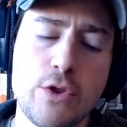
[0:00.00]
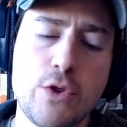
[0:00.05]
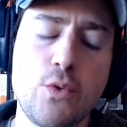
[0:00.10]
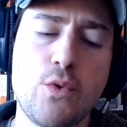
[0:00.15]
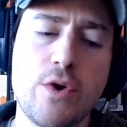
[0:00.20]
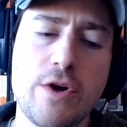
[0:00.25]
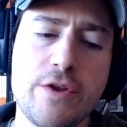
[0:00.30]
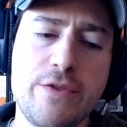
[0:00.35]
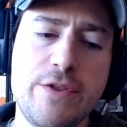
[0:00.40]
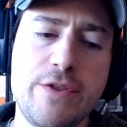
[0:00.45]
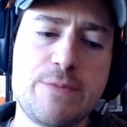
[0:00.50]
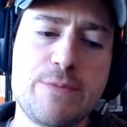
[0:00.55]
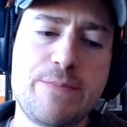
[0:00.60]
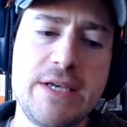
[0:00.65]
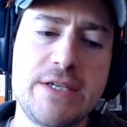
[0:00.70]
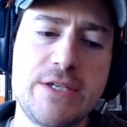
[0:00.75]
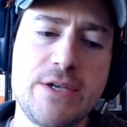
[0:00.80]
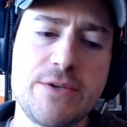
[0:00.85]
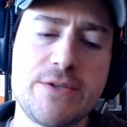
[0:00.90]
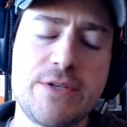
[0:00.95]
The worthless
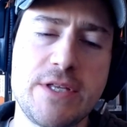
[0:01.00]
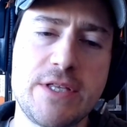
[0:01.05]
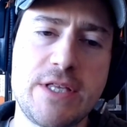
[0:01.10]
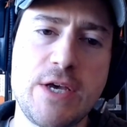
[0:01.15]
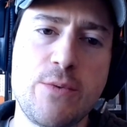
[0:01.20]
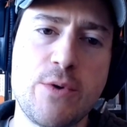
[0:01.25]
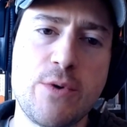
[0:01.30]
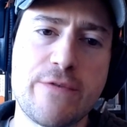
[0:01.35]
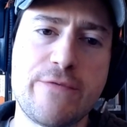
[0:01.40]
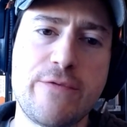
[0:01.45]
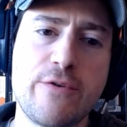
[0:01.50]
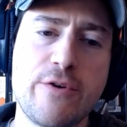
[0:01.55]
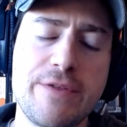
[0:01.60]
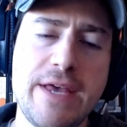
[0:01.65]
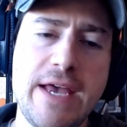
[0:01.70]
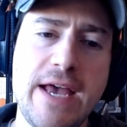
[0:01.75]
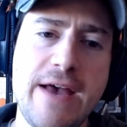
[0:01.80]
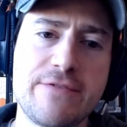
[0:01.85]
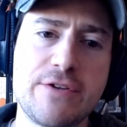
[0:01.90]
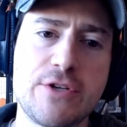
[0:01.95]
pesos that they work for,
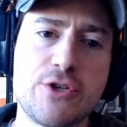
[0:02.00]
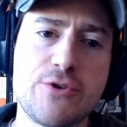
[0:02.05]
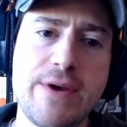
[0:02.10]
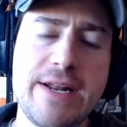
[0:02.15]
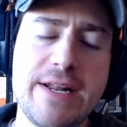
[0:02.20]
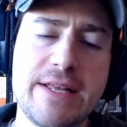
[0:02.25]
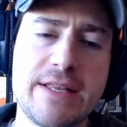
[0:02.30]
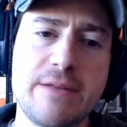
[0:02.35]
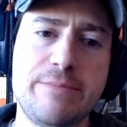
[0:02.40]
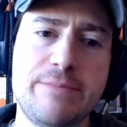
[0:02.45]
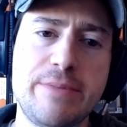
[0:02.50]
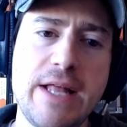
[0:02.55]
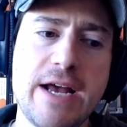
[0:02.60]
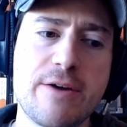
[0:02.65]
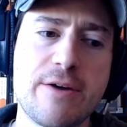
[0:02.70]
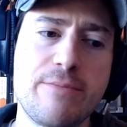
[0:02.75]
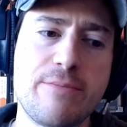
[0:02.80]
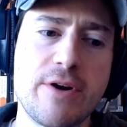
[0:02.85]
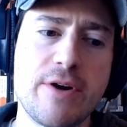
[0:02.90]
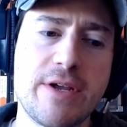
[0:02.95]
they have to trade in the
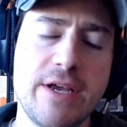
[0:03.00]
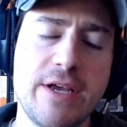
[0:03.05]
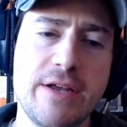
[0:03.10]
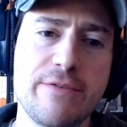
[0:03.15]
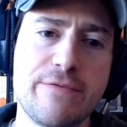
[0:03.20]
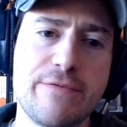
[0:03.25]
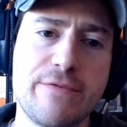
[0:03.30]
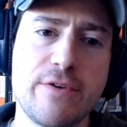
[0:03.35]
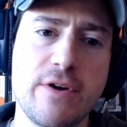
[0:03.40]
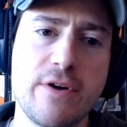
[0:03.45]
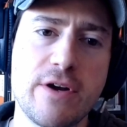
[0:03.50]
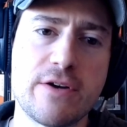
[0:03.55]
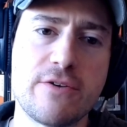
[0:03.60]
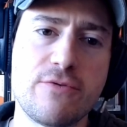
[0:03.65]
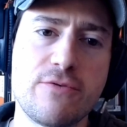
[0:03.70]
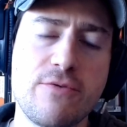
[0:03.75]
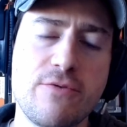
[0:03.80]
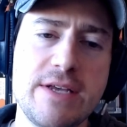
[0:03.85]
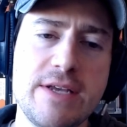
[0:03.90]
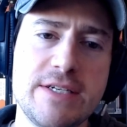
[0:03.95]
black market for a
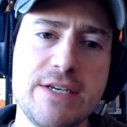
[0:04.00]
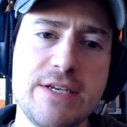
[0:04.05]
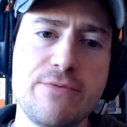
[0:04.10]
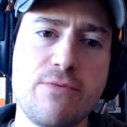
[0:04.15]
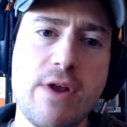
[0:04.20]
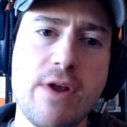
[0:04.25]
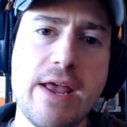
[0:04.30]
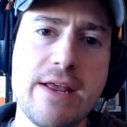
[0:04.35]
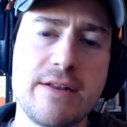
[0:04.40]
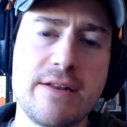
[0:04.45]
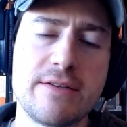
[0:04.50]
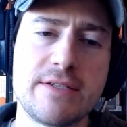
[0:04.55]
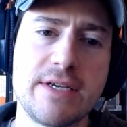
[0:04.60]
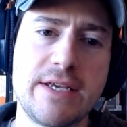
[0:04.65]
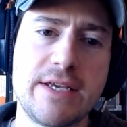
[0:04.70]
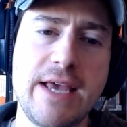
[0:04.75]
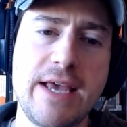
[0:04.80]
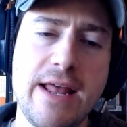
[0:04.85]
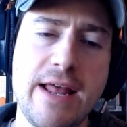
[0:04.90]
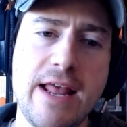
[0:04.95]
crazy rate to
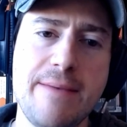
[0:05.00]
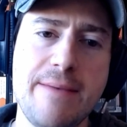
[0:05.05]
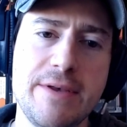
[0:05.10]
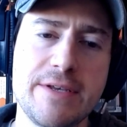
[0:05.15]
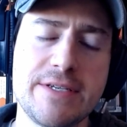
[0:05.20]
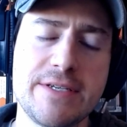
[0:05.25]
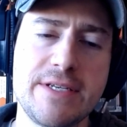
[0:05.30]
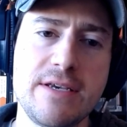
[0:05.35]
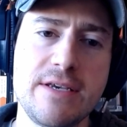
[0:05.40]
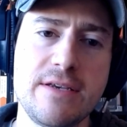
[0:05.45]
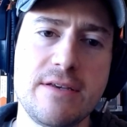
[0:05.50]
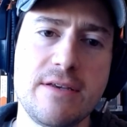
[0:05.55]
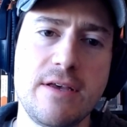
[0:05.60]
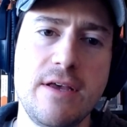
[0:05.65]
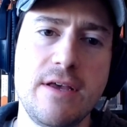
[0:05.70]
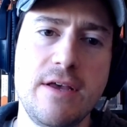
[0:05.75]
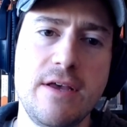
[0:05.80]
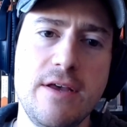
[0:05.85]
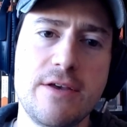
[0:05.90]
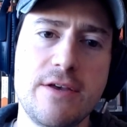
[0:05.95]
get MLC.
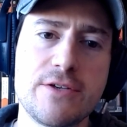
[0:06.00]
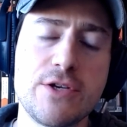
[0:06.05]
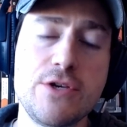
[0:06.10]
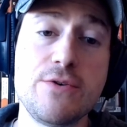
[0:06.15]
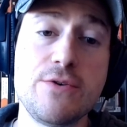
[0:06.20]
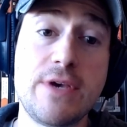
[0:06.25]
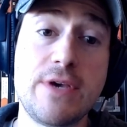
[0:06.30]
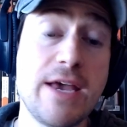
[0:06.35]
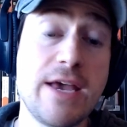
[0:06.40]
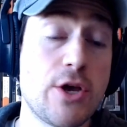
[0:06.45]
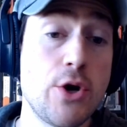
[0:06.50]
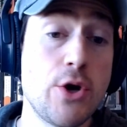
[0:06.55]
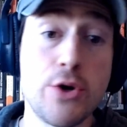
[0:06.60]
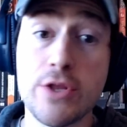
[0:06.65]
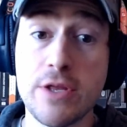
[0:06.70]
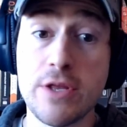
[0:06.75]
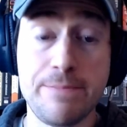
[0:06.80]
So you can't go to the